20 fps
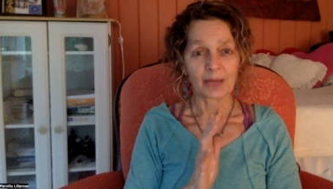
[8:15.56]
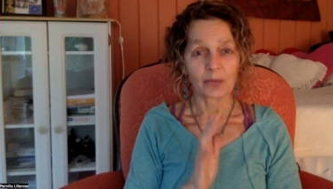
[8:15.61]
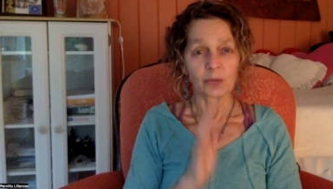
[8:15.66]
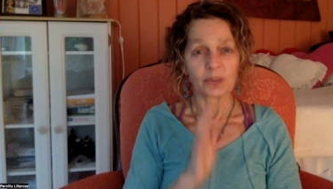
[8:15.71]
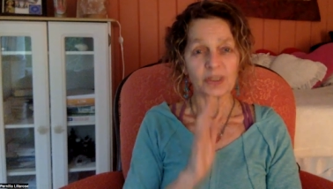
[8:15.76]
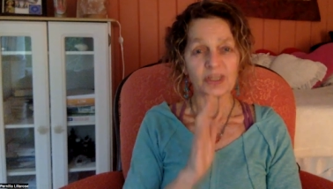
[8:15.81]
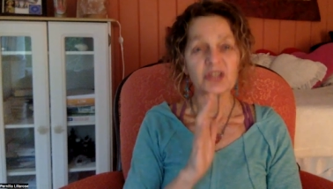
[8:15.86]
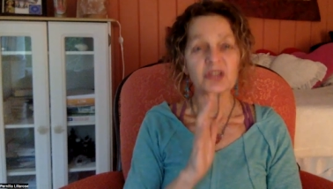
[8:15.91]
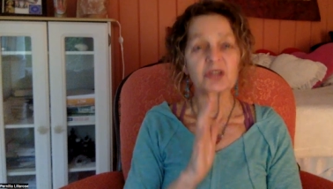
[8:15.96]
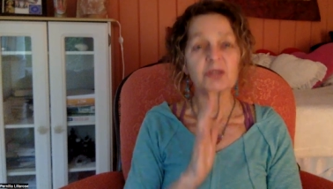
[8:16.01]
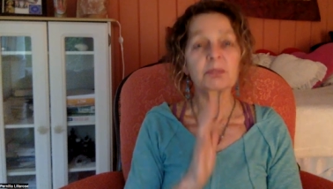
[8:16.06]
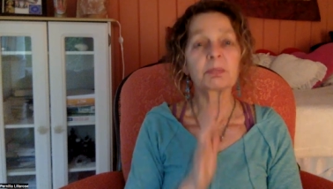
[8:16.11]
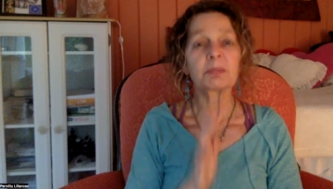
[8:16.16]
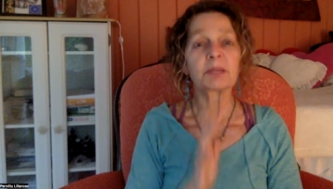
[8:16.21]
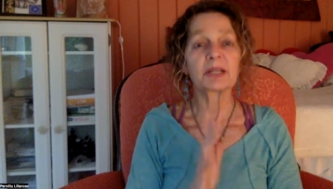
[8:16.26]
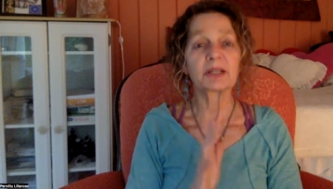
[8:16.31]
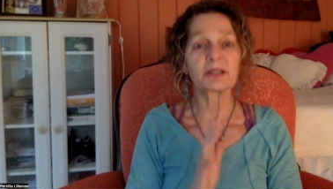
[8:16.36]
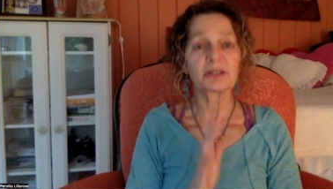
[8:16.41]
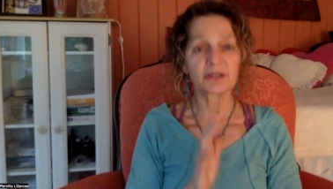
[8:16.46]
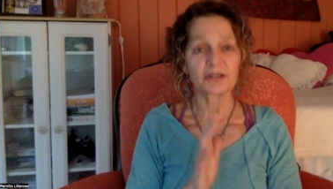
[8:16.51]
or
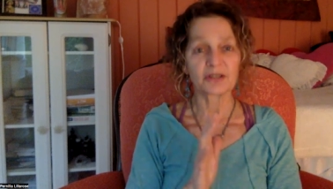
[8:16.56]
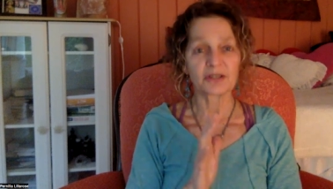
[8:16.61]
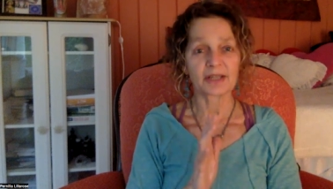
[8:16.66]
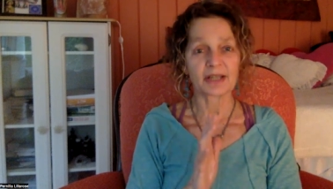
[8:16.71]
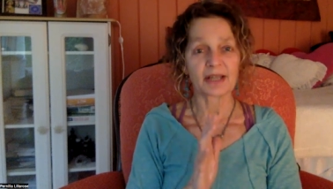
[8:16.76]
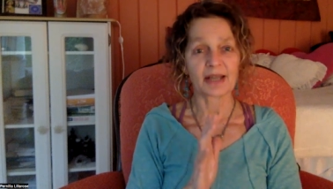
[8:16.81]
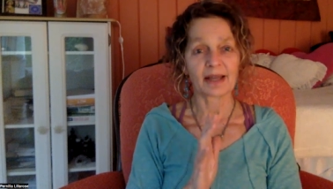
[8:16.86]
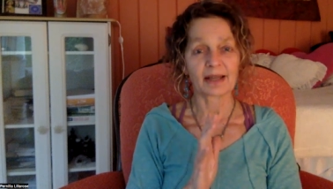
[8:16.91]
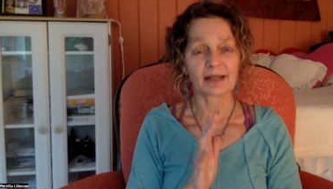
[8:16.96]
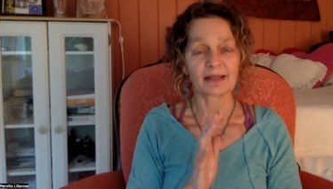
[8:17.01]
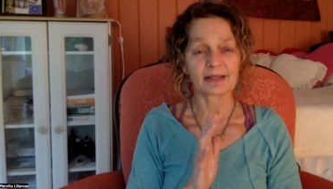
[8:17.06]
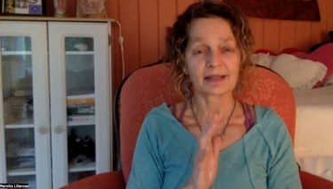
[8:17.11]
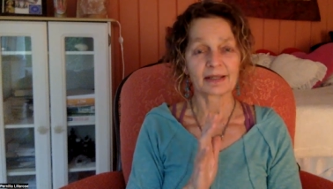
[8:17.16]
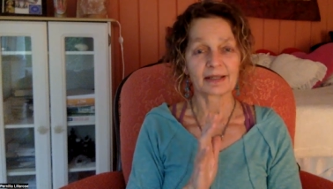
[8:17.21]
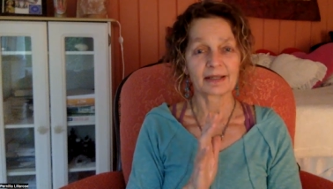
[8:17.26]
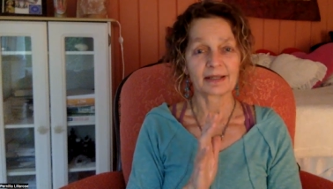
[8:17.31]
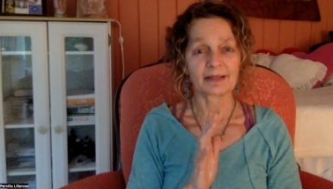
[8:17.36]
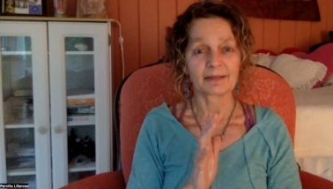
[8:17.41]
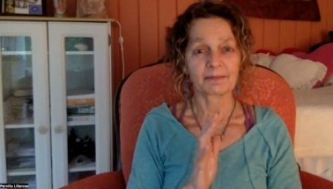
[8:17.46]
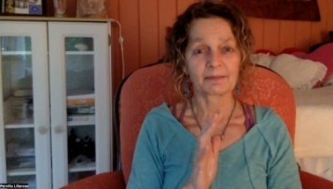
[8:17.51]
experience that
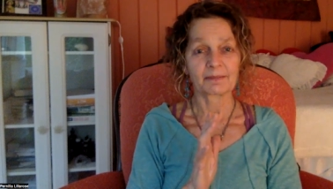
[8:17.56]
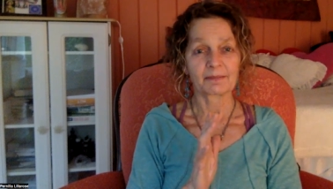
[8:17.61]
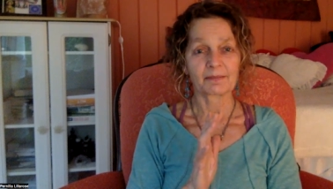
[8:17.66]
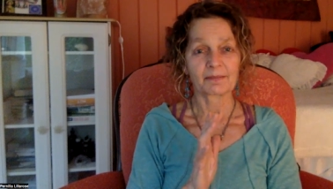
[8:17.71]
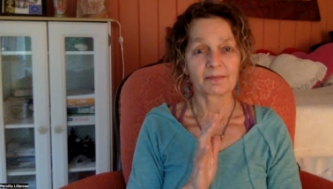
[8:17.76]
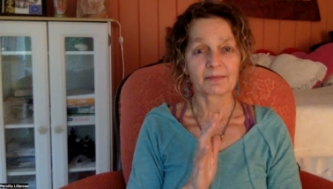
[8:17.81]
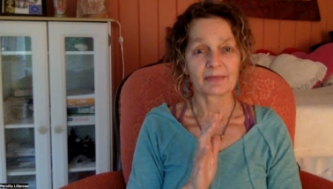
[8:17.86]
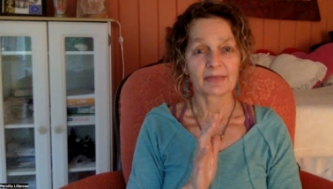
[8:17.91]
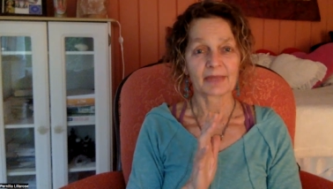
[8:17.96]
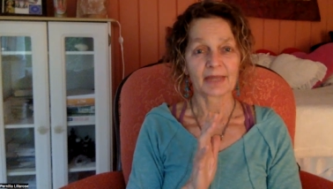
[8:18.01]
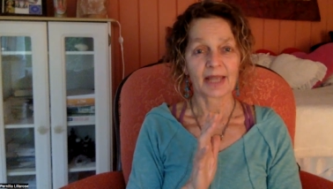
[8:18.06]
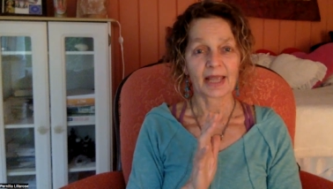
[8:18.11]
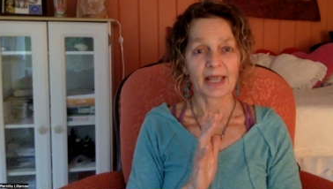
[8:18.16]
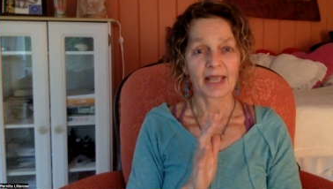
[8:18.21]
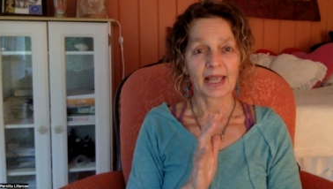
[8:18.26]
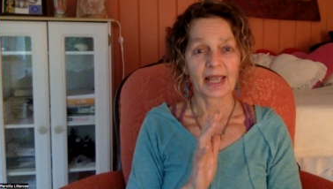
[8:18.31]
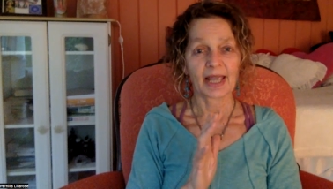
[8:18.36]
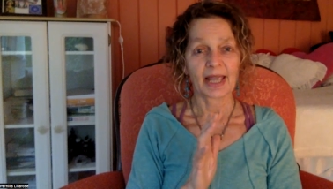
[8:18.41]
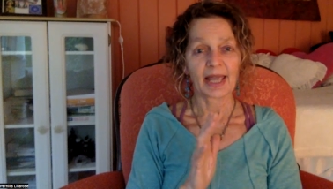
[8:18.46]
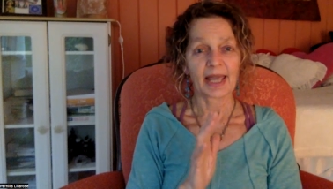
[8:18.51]

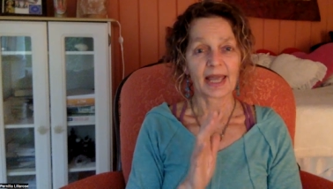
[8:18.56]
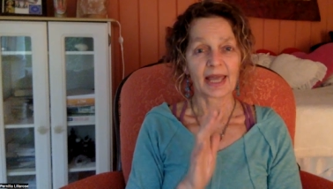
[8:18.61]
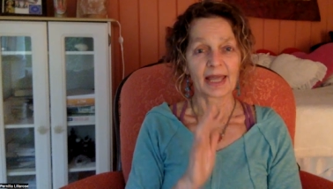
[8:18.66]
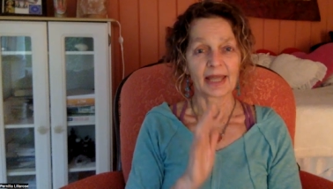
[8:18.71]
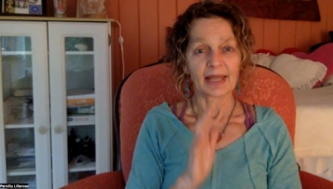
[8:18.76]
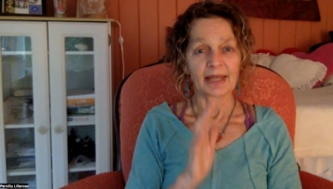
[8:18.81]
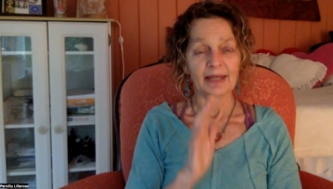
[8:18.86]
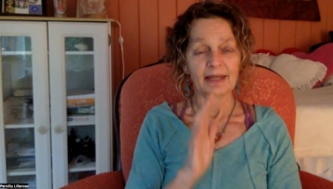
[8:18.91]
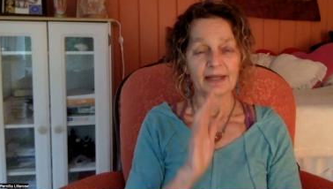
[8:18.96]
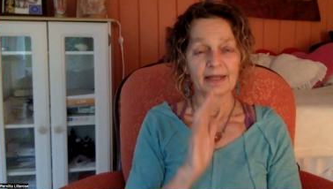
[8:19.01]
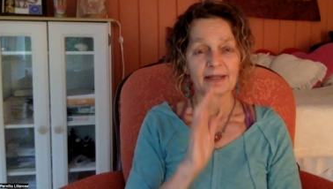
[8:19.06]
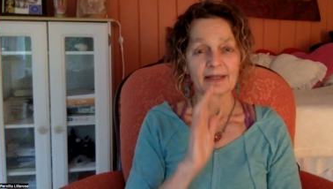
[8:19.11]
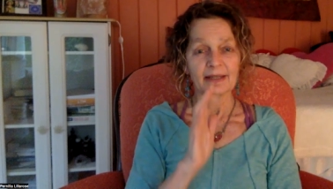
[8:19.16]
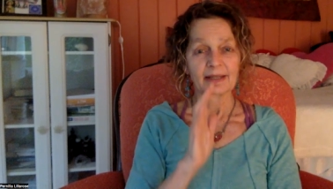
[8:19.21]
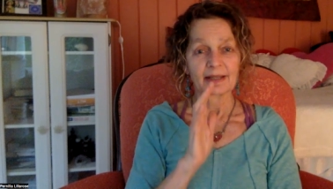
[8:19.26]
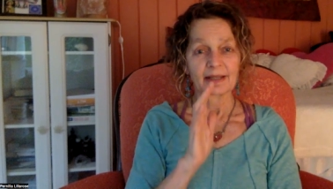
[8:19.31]
and